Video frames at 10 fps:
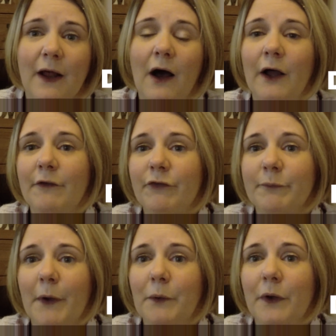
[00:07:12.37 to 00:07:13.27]
I've
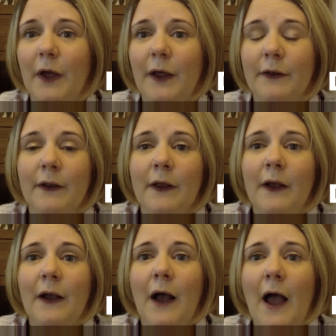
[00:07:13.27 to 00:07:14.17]
spoken
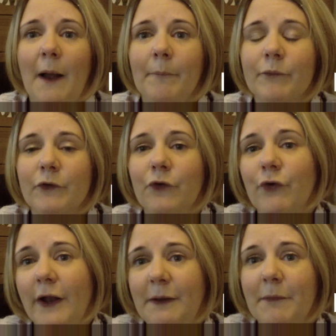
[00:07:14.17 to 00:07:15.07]
to
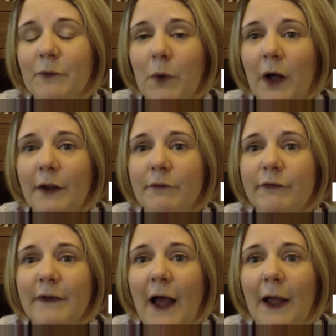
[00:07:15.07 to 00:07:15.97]
training midwives
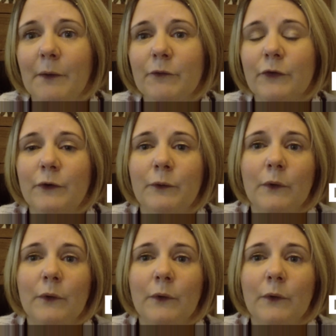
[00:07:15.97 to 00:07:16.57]
now to